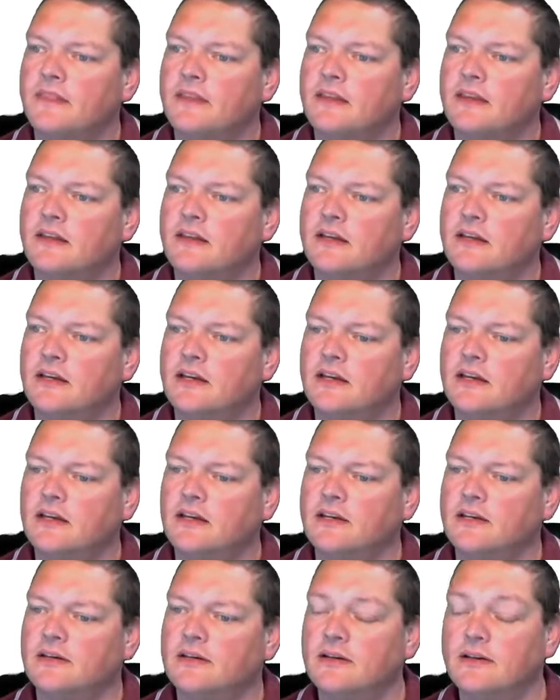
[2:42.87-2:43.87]

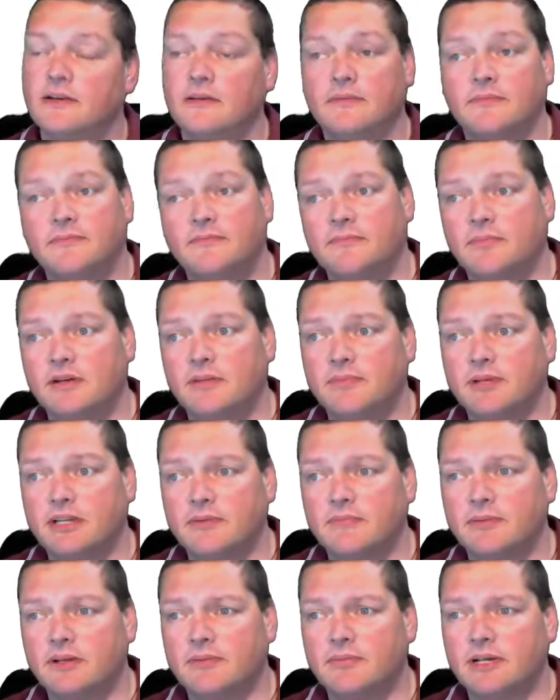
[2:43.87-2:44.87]
And bada
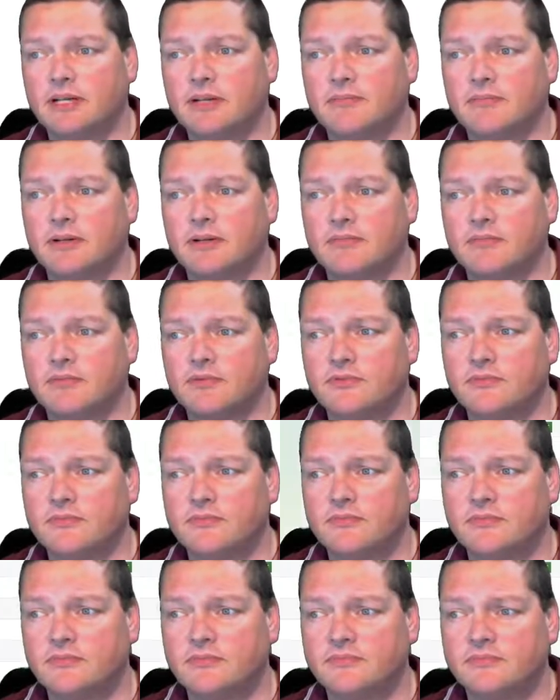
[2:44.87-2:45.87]
bing, bada bang, bada
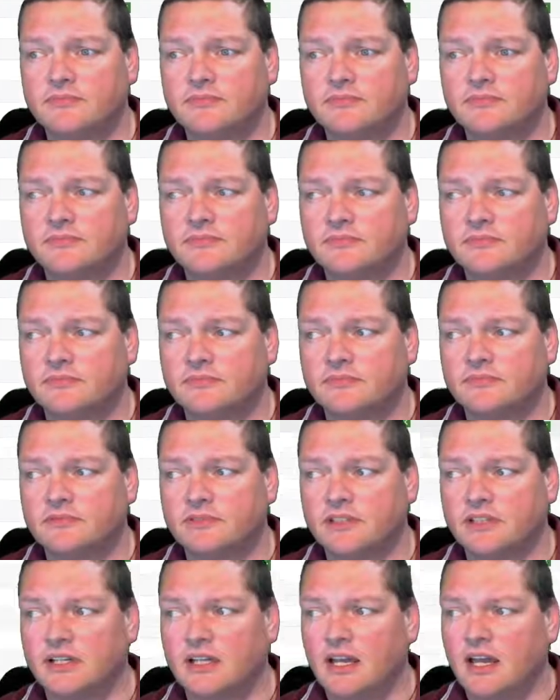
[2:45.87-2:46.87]
boom.
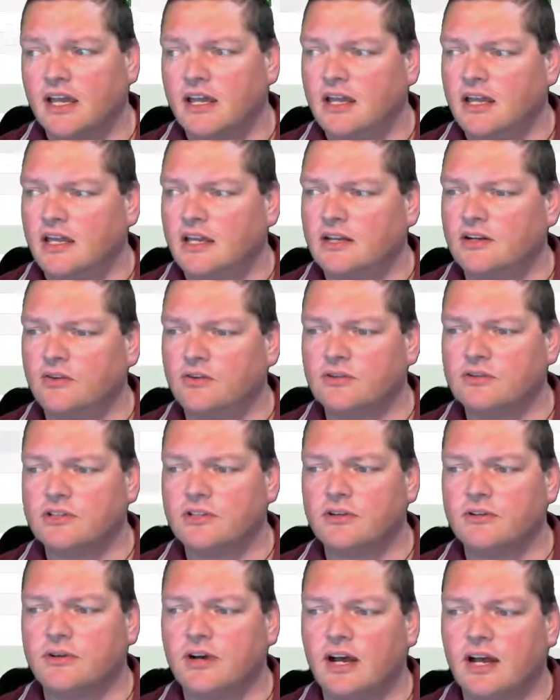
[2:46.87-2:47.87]
Right. And
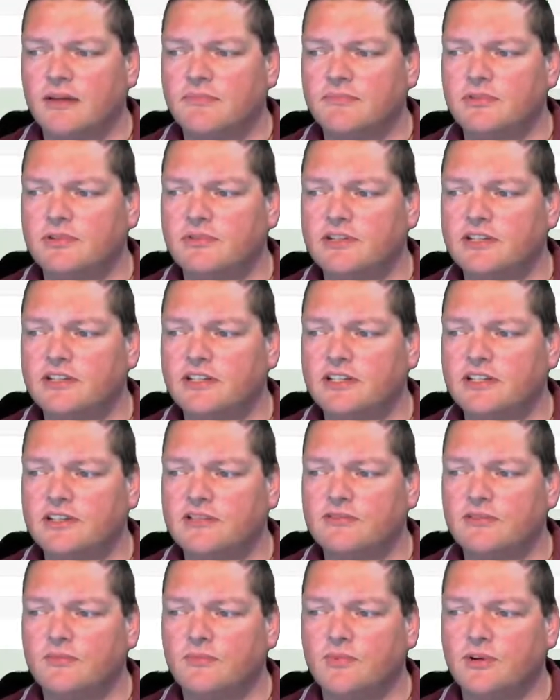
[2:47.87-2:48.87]
also, I'm doing
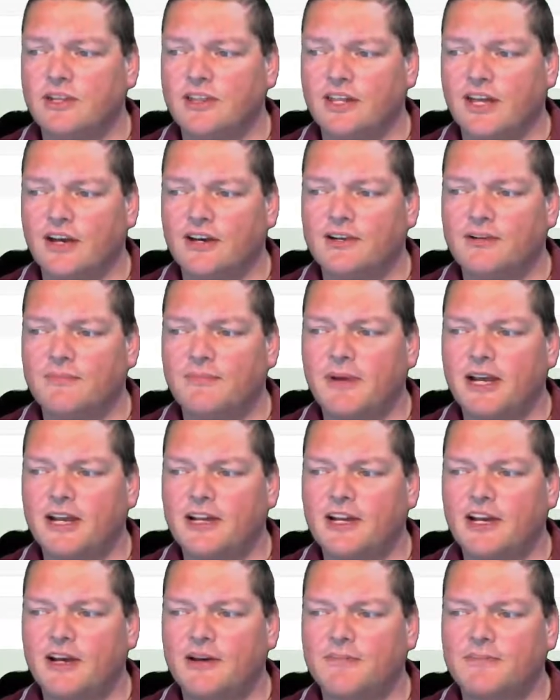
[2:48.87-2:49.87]
these without a
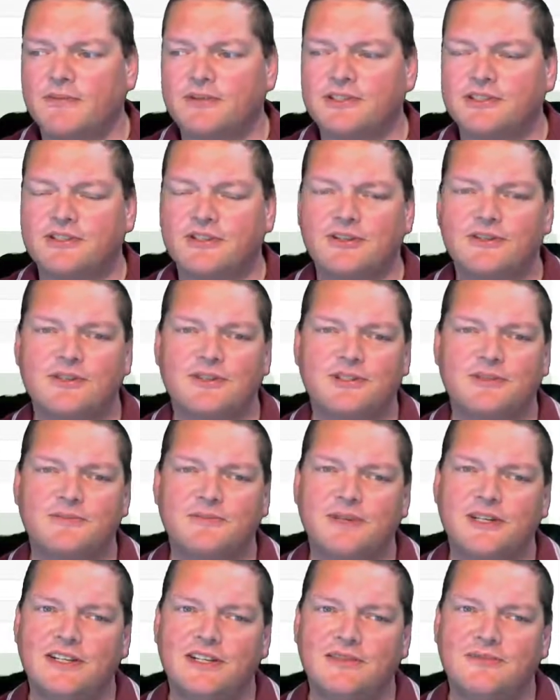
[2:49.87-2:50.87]
backup, so to
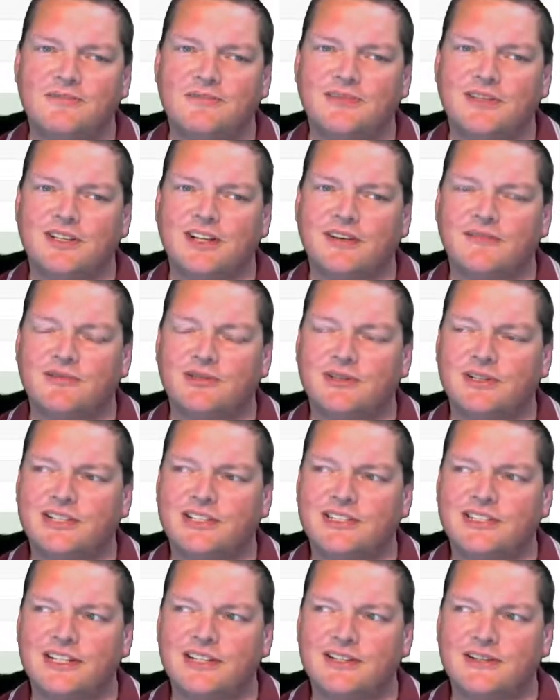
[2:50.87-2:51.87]
speak. Well, I've already
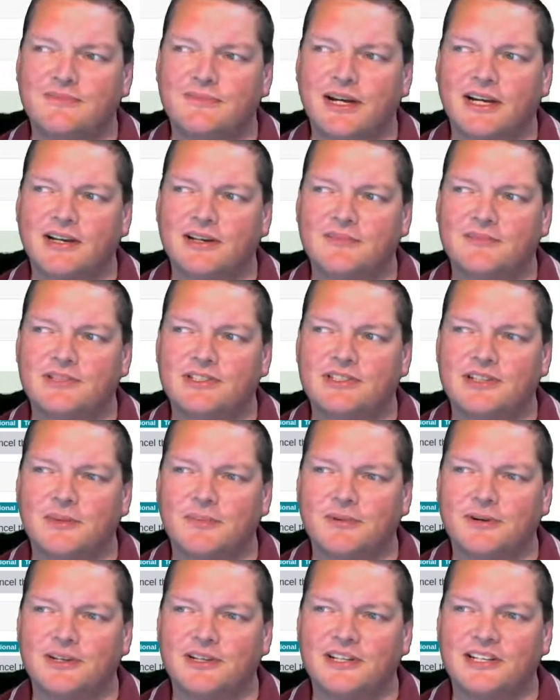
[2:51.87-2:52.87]
taken a backup
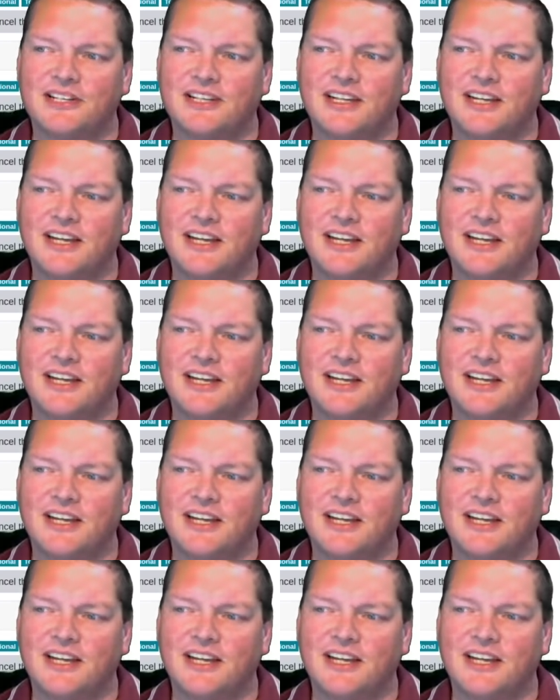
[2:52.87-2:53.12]
separately,